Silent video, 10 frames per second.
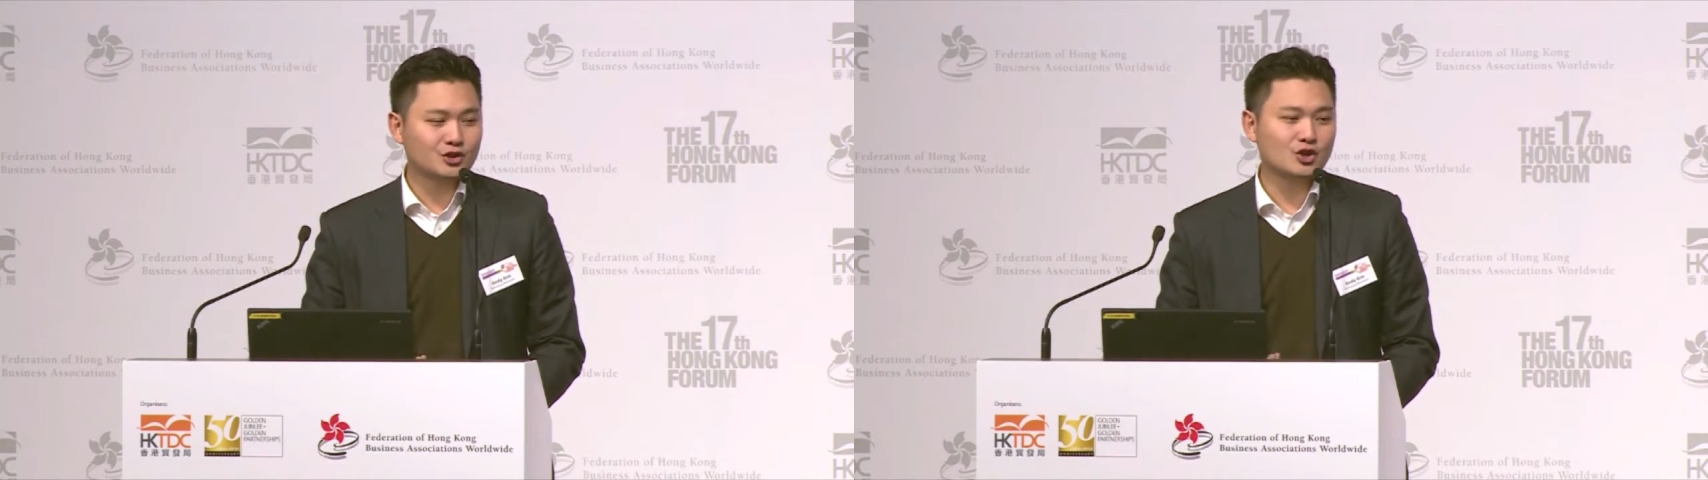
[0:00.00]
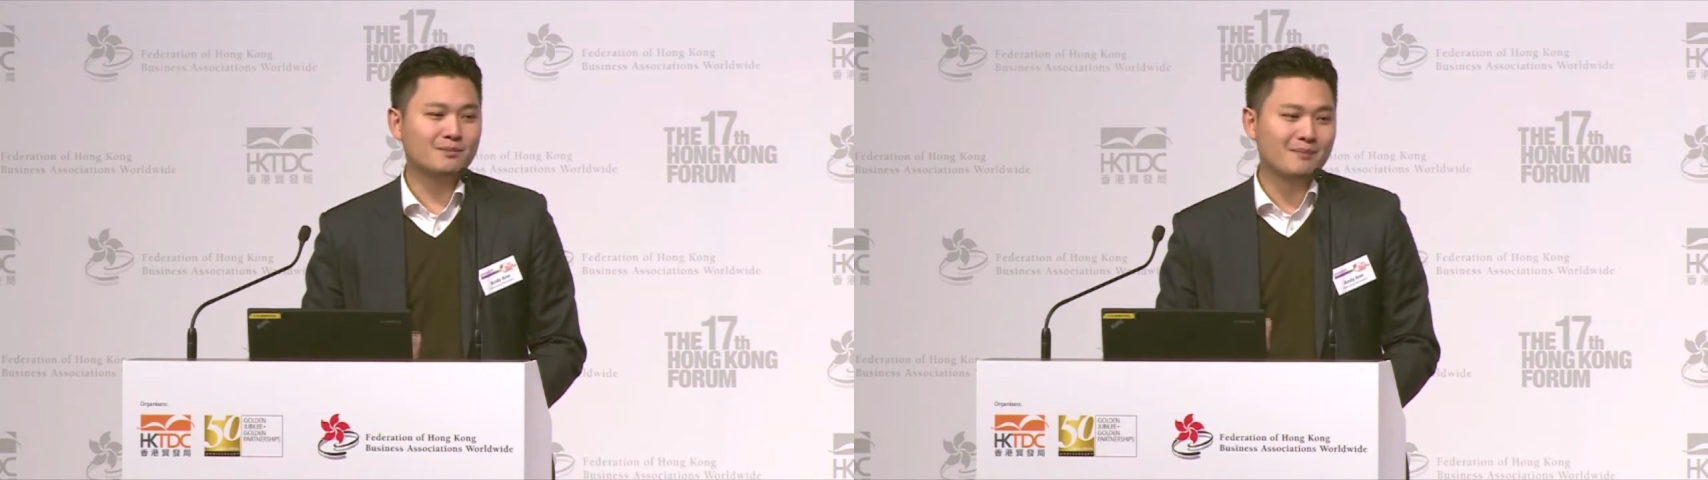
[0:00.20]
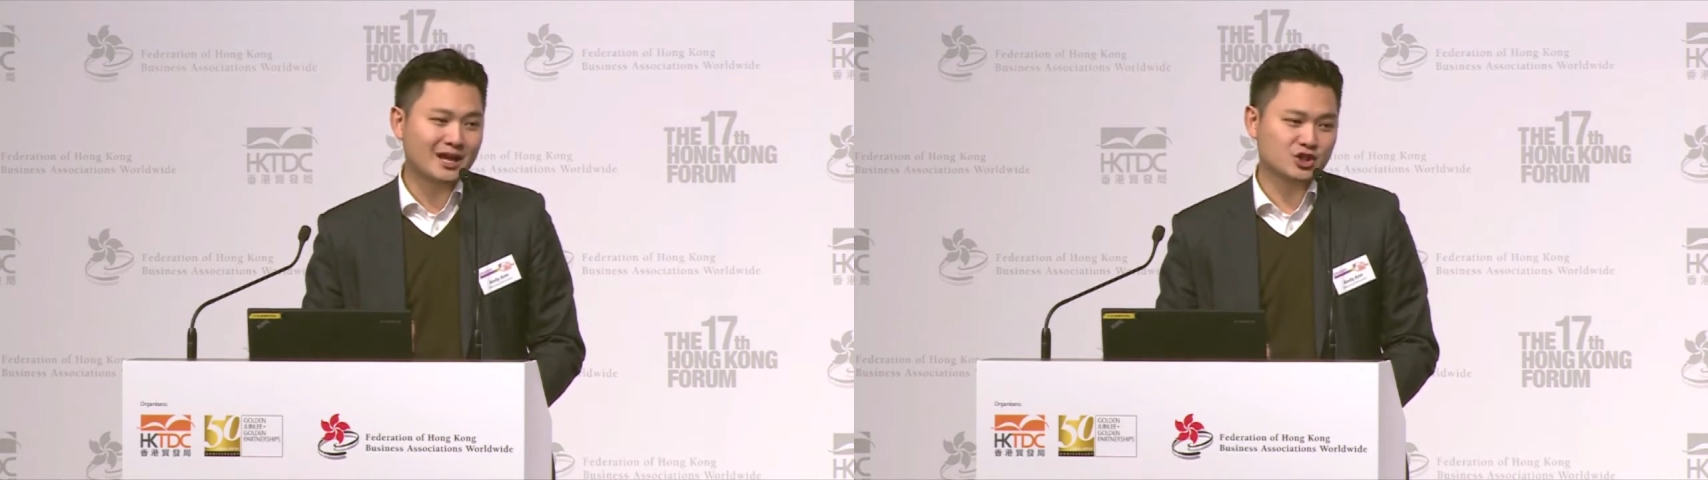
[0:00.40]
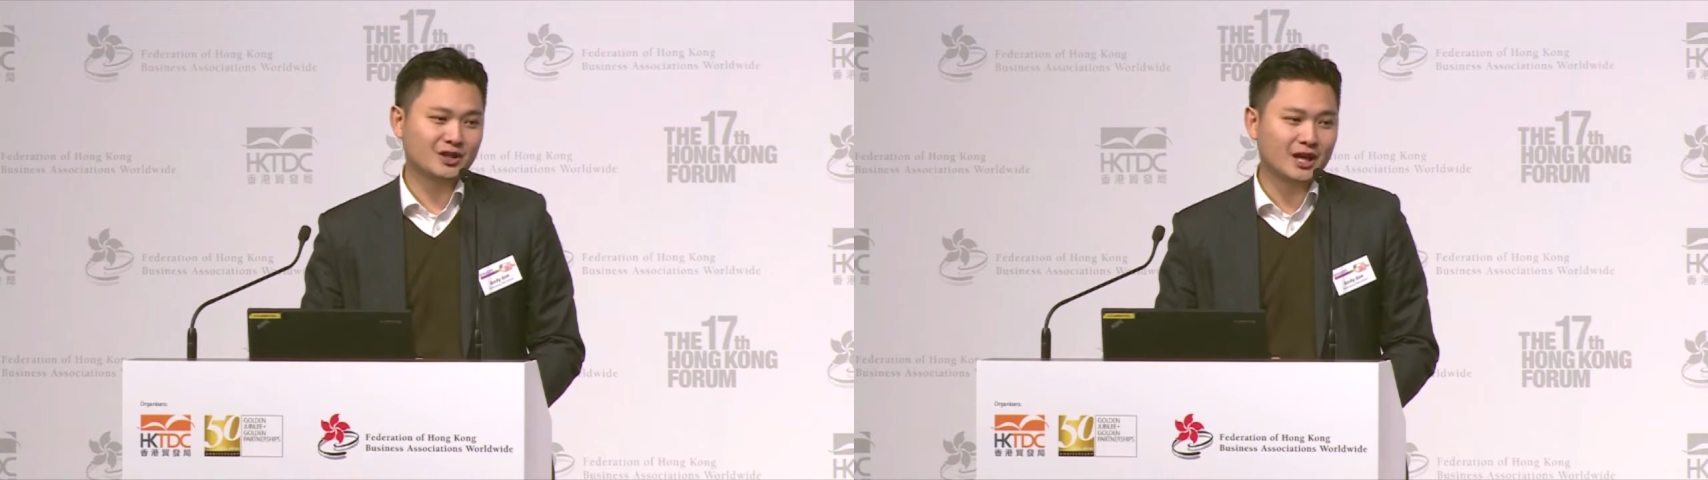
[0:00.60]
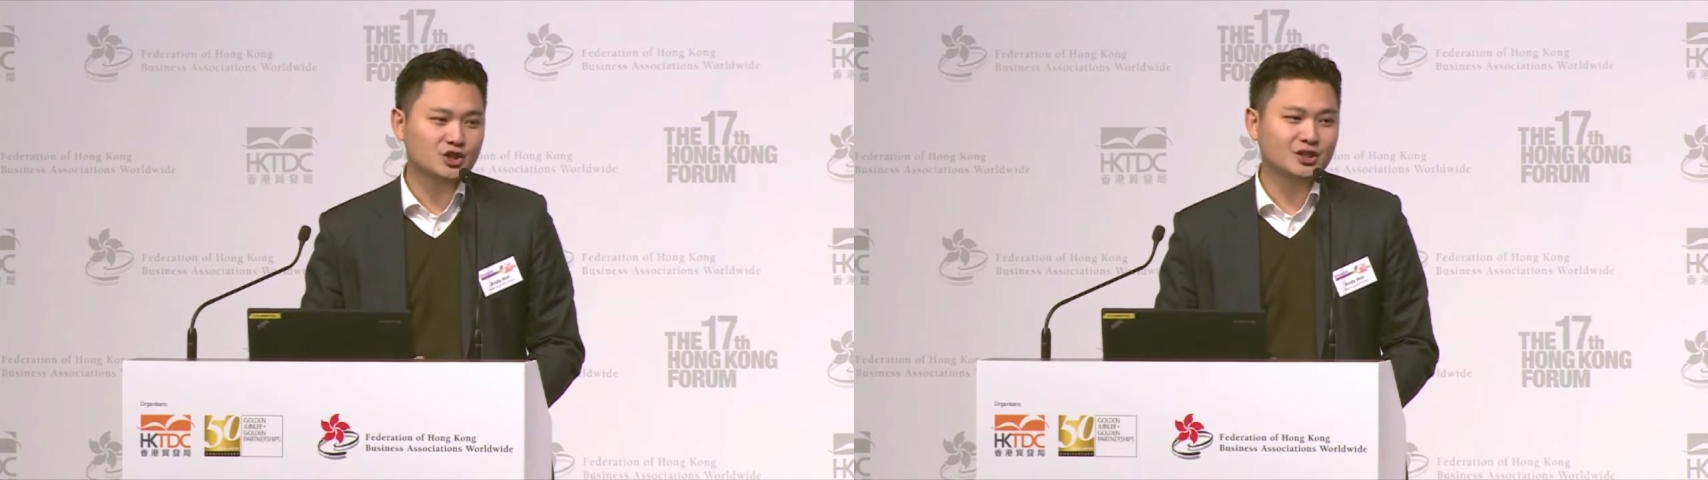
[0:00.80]
to
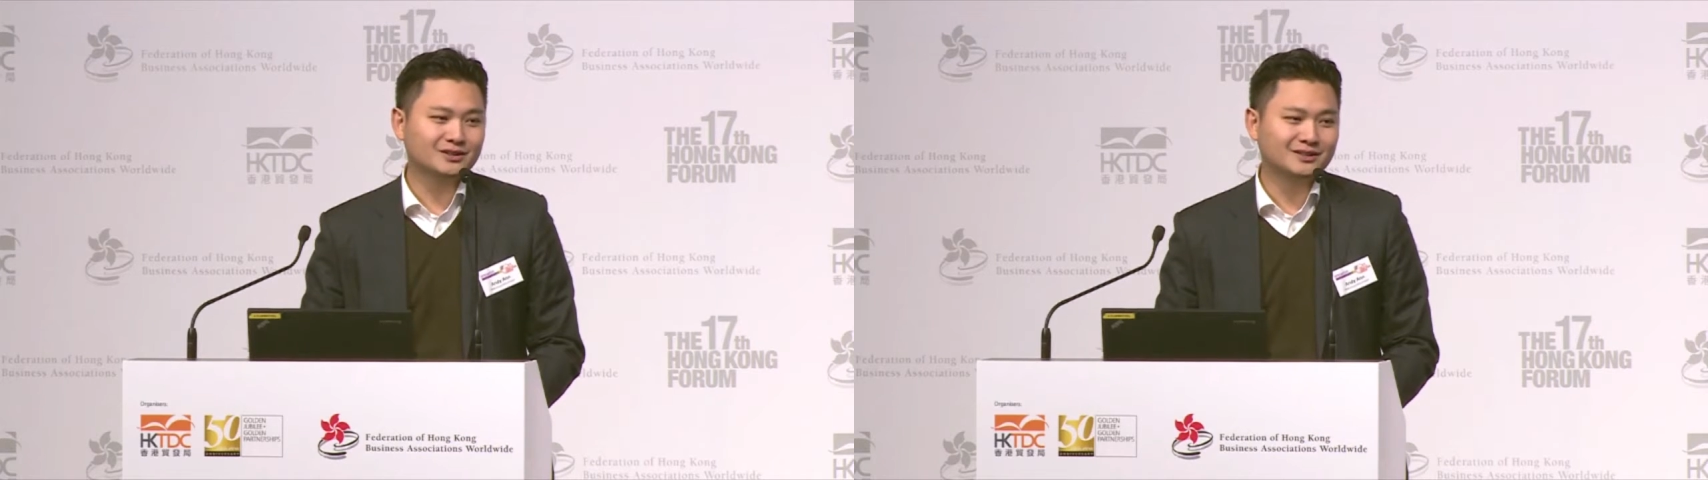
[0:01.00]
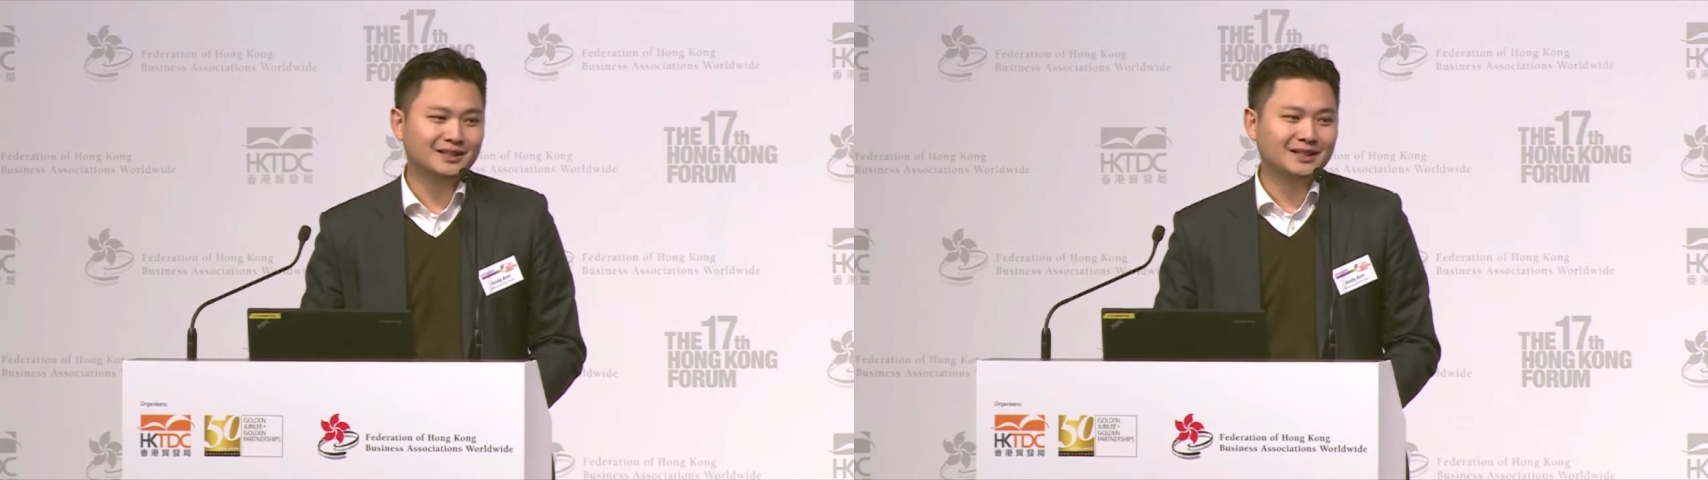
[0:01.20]
imagination,